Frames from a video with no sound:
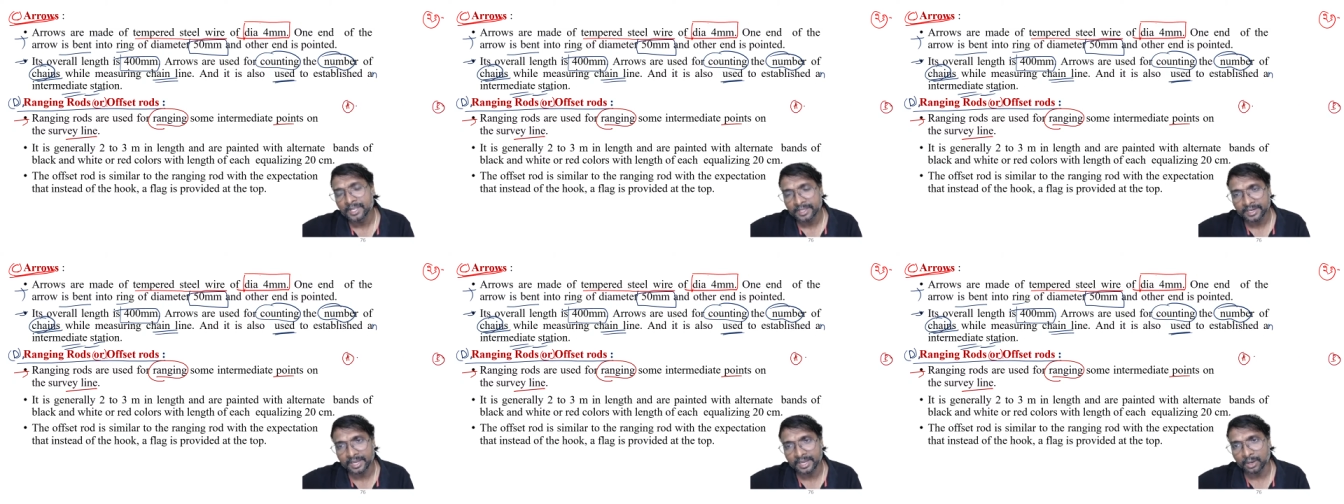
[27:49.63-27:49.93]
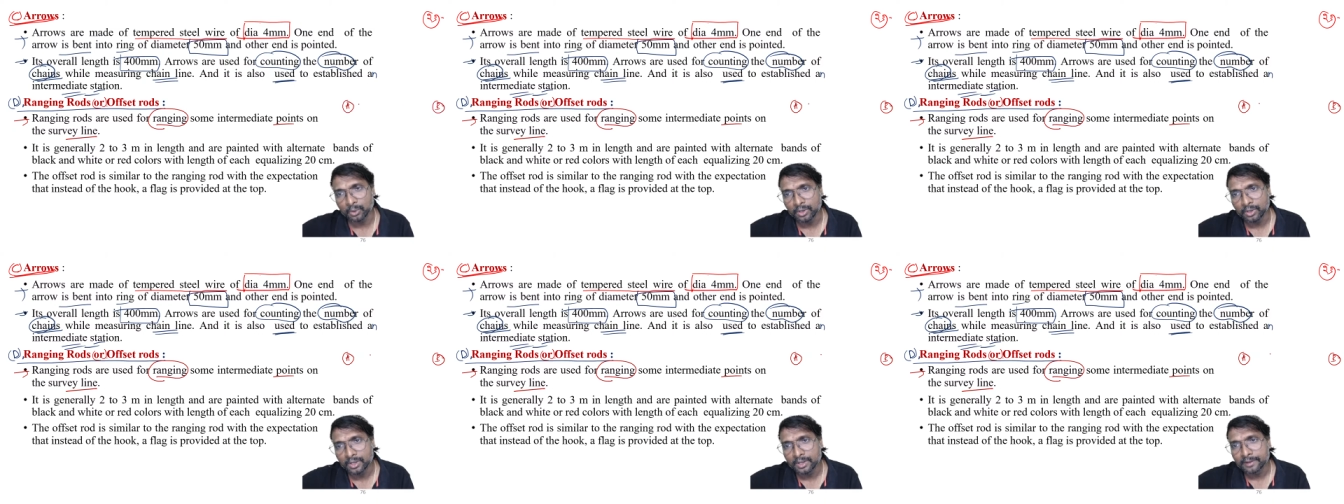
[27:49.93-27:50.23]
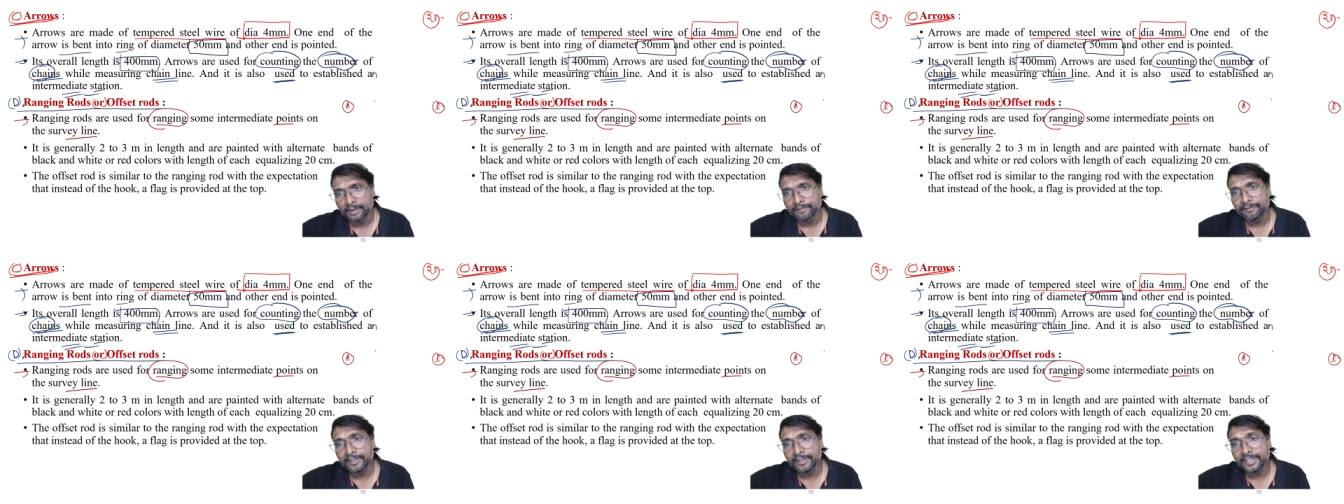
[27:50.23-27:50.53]
Now
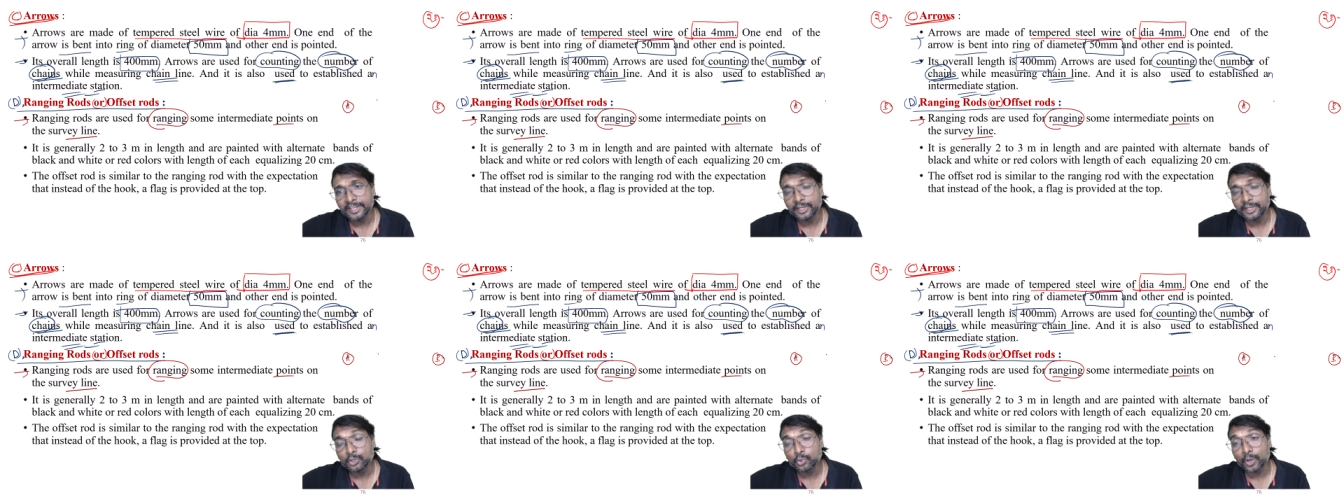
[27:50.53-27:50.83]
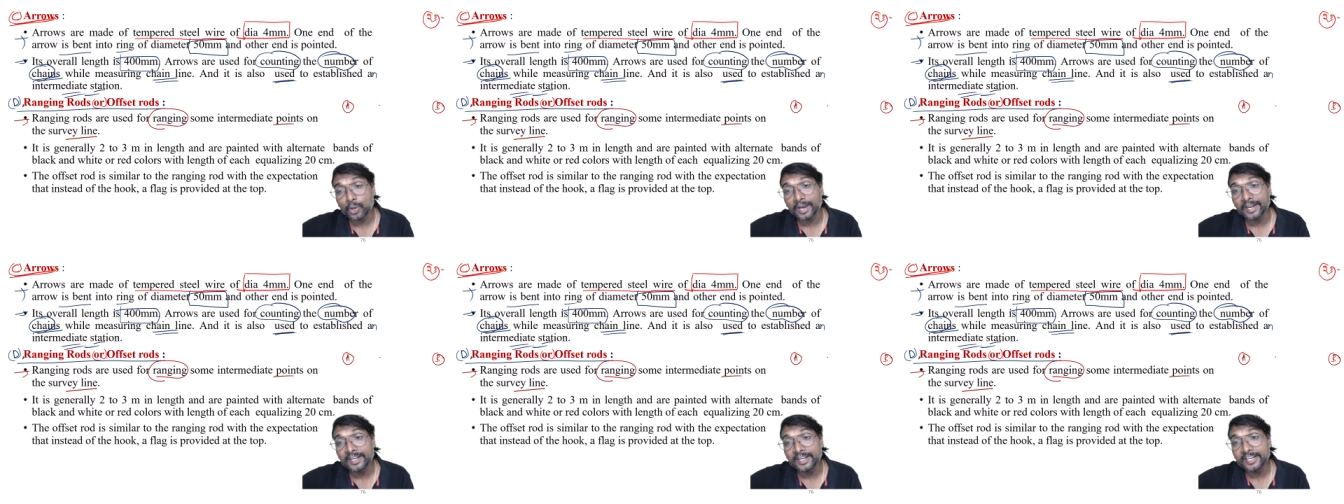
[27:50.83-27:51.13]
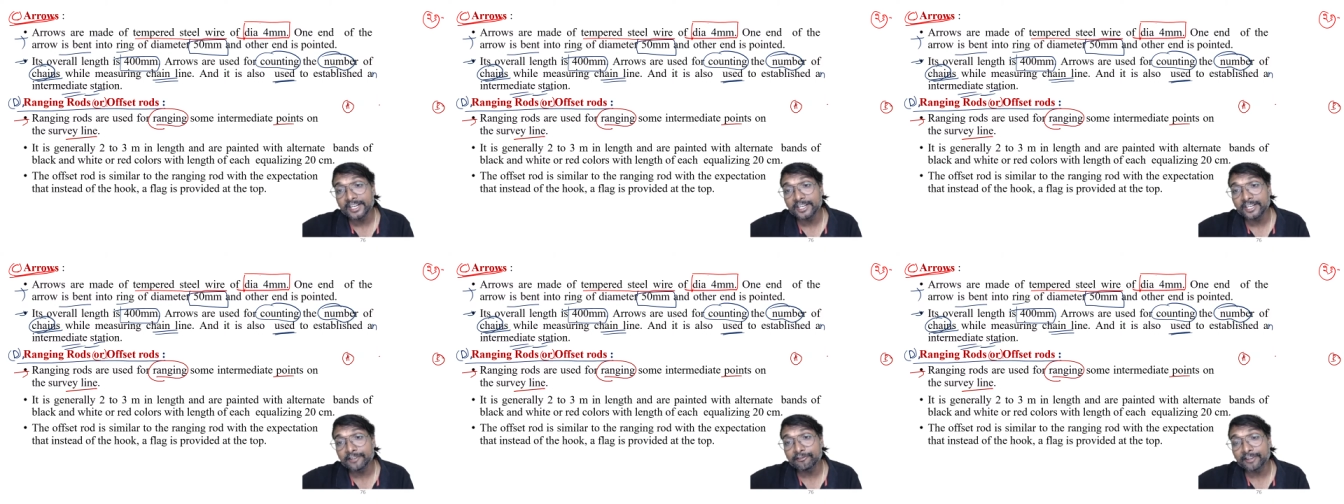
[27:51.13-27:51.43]
we need to
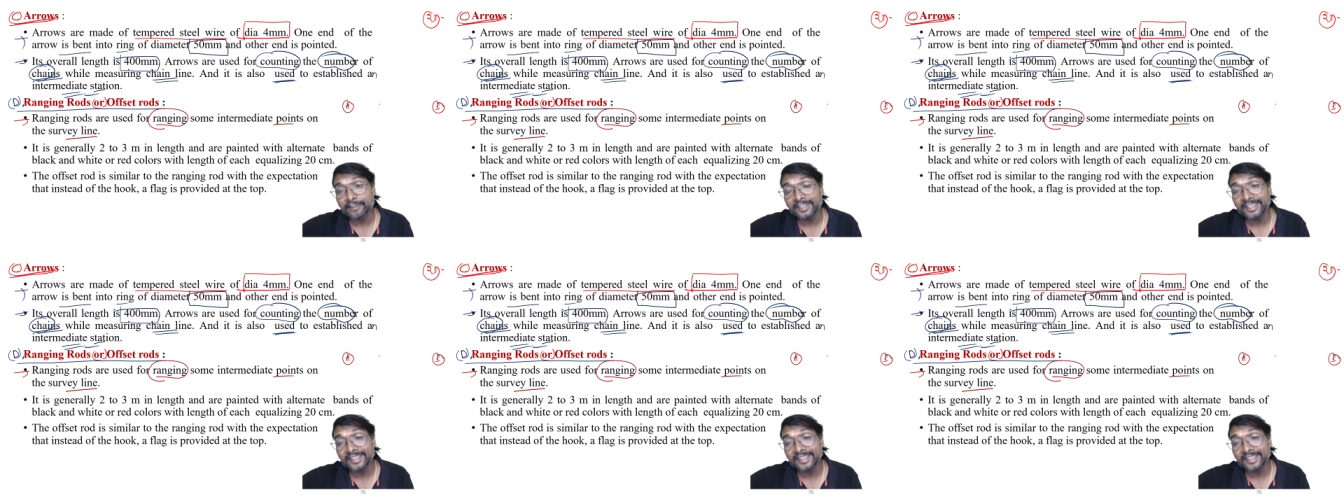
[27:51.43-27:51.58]
identify